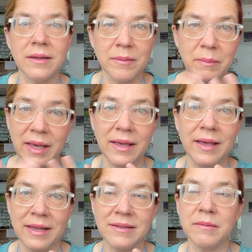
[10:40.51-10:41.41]

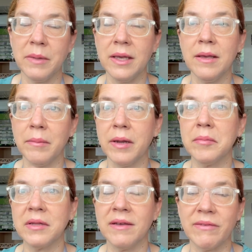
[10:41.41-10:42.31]
making ends meet. You better
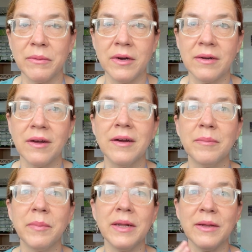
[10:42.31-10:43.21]
believe I worked
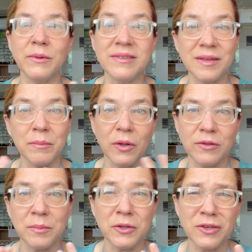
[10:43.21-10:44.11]
hard, but it was at
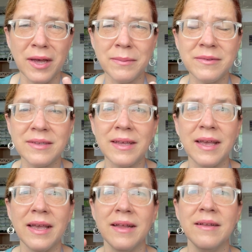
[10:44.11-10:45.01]
multiple jobs
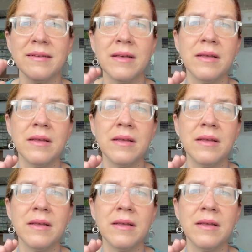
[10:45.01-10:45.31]
and